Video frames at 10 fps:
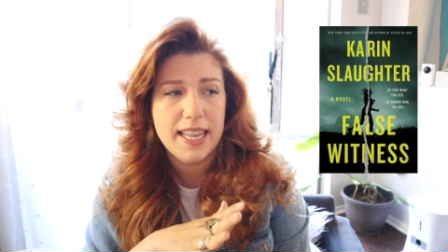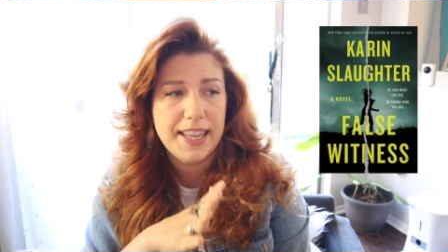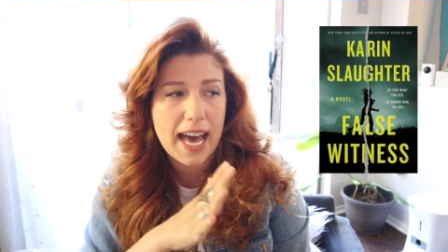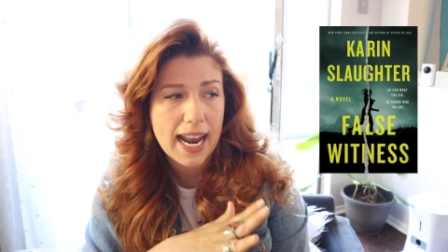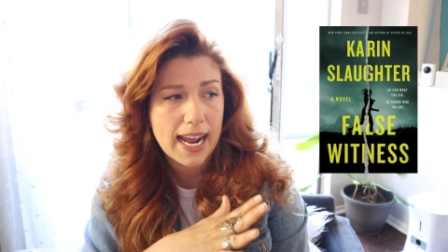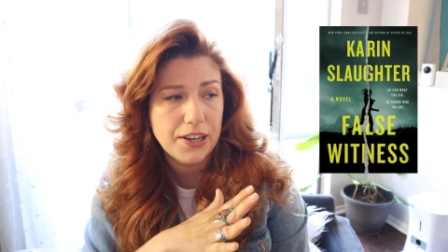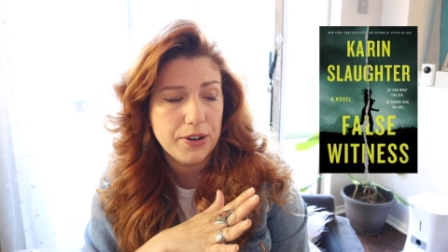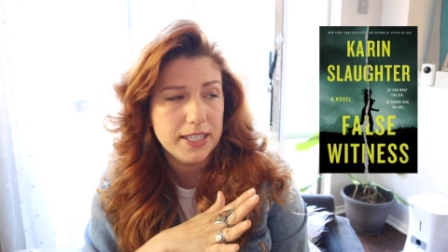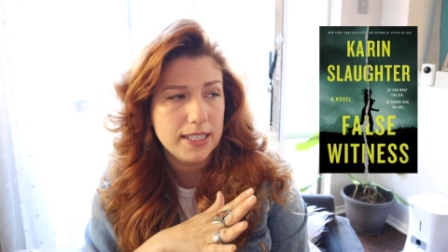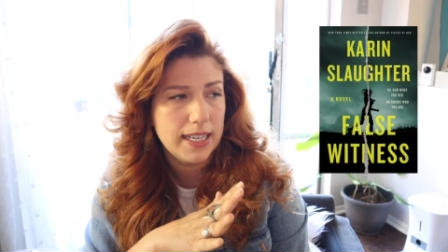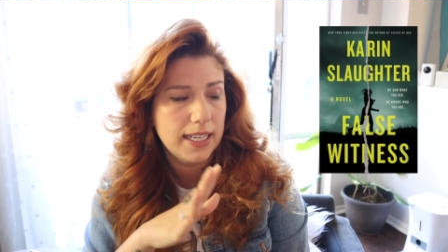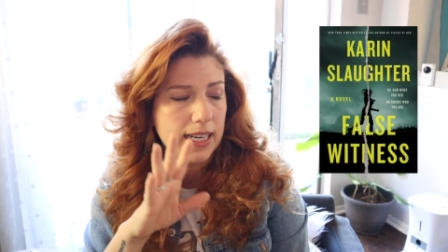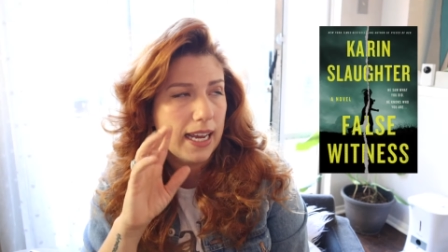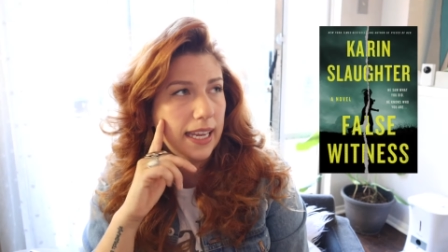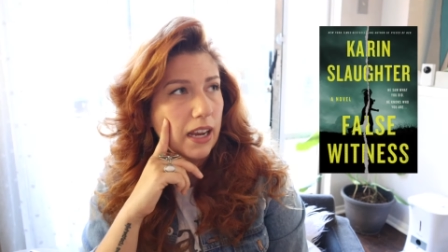That I noticed
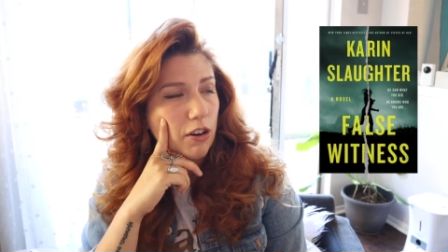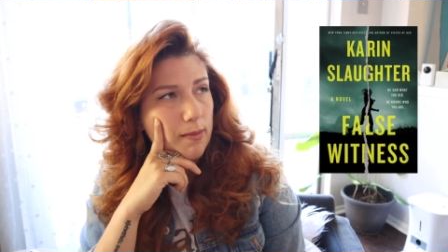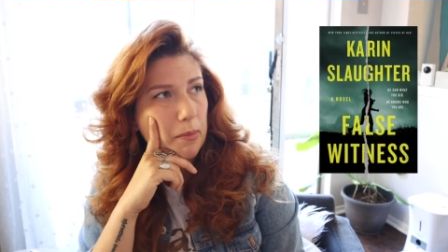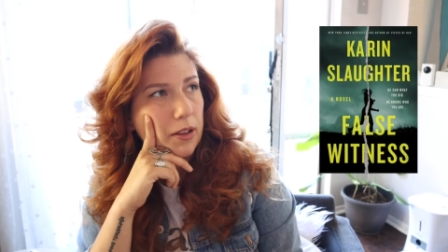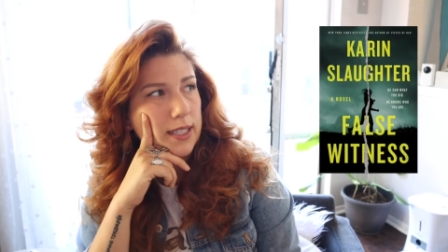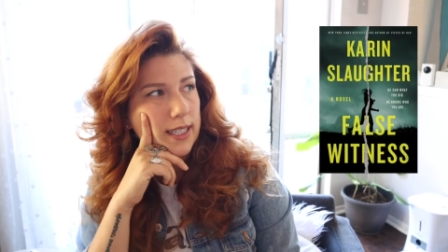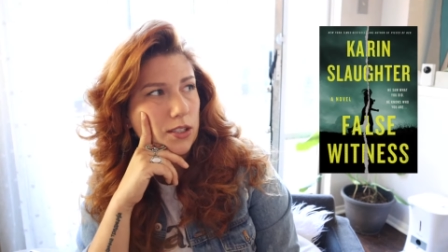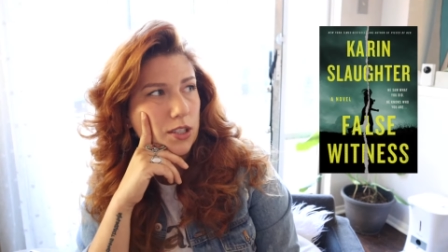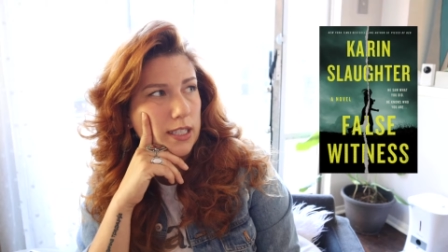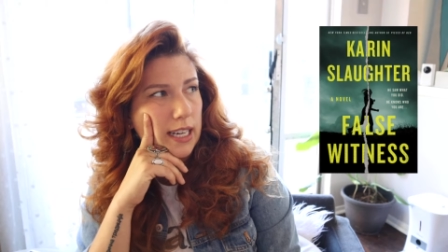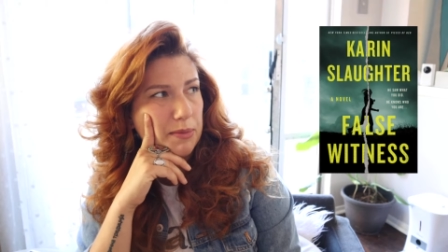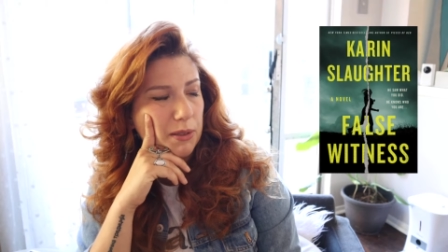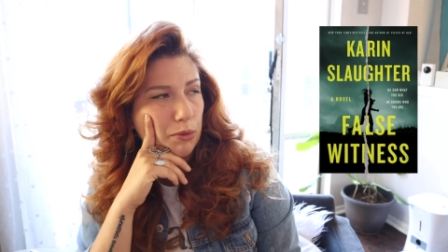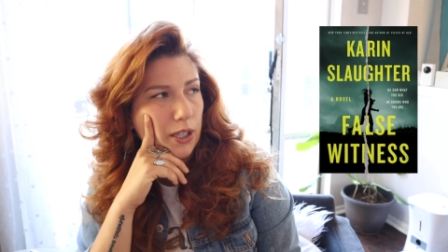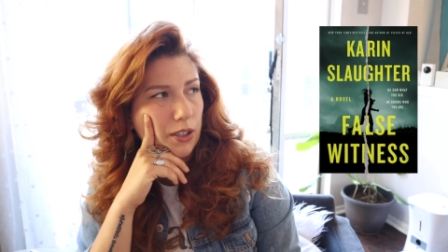in, I can't remember the sisters' names
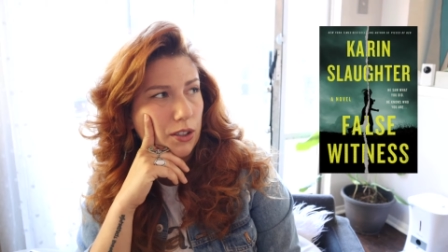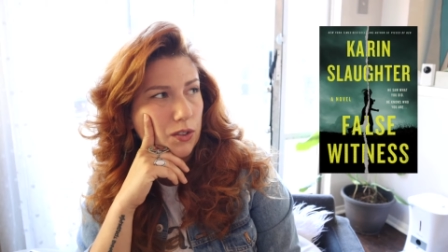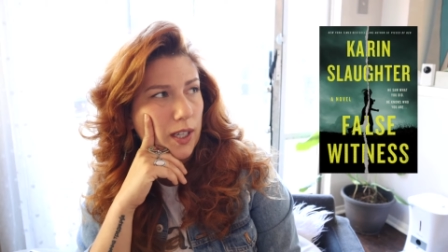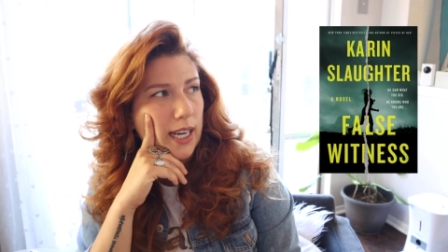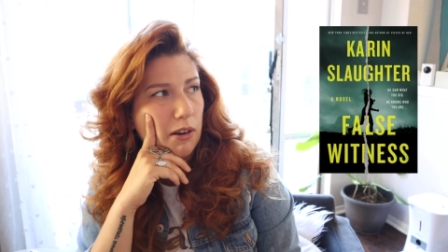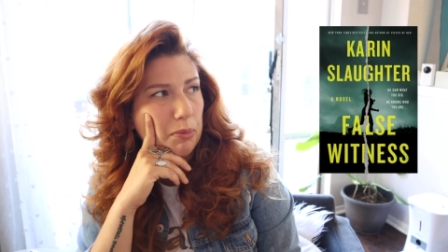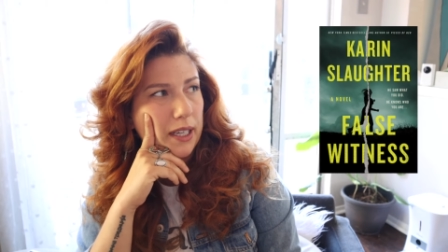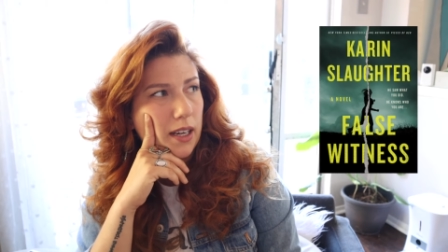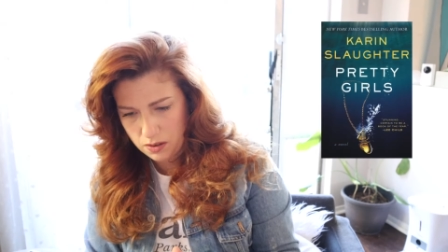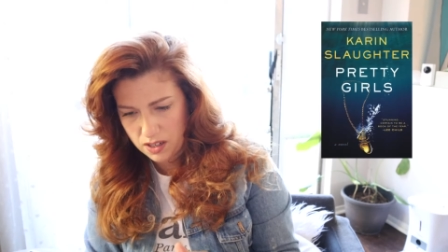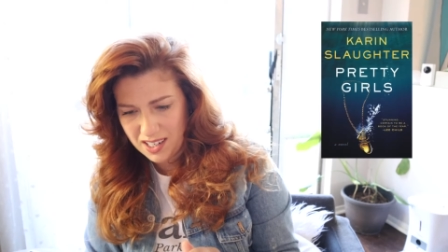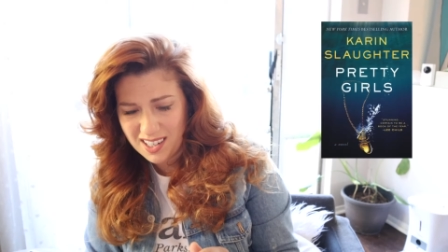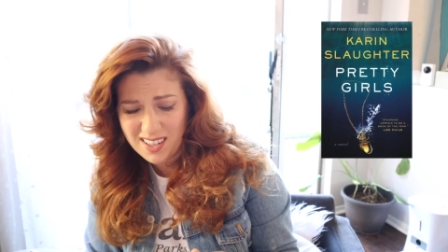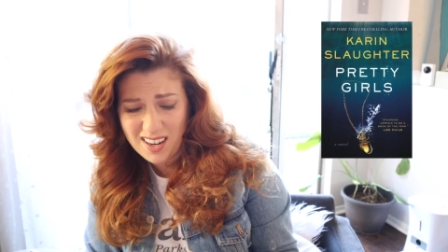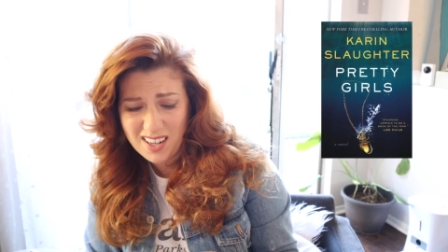and pretty girls right now, but why
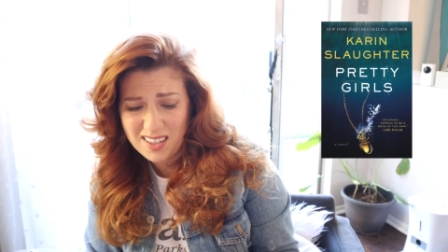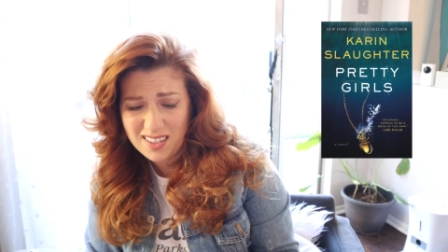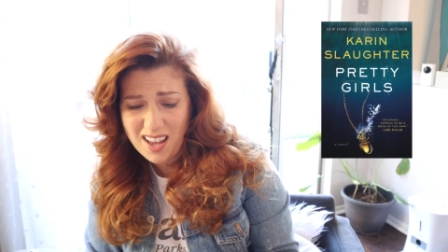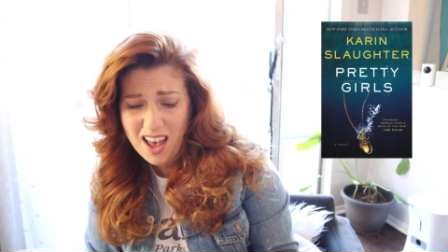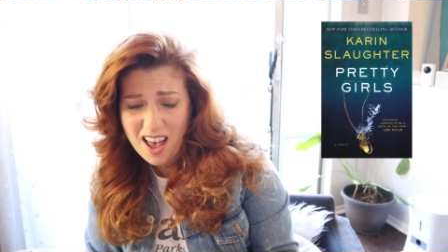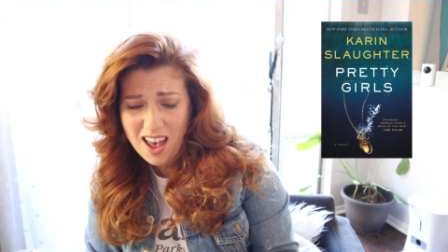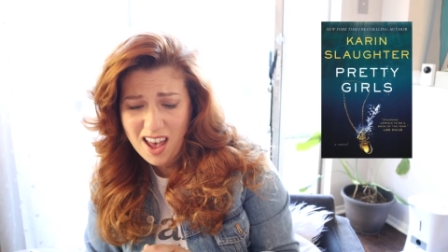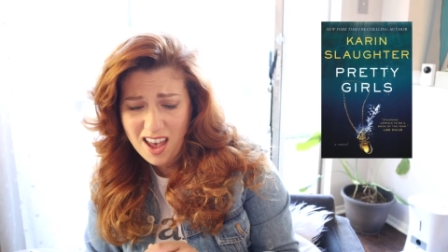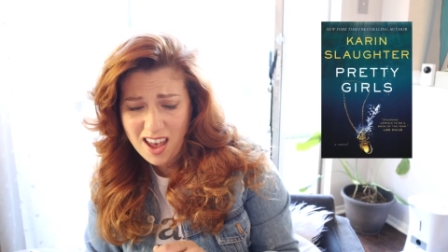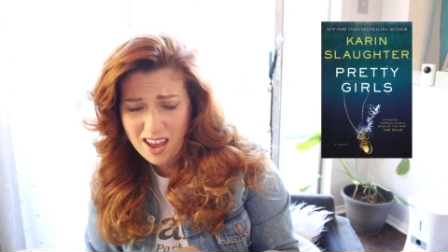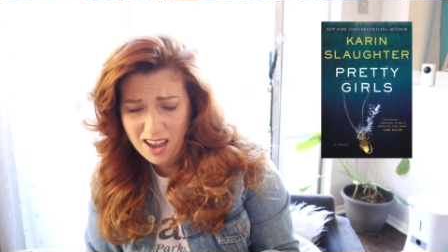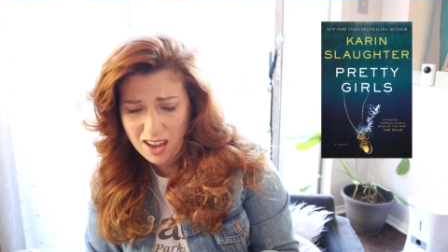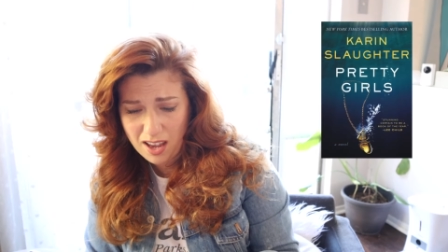doesn't it say?